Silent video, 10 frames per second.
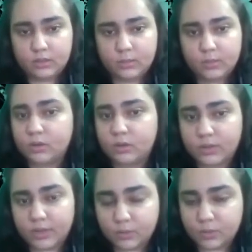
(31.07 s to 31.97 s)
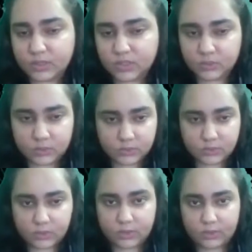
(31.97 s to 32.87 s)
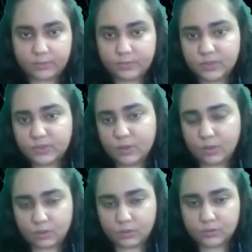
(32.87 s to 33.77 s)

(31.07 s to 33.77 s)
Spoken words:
model that we just saw.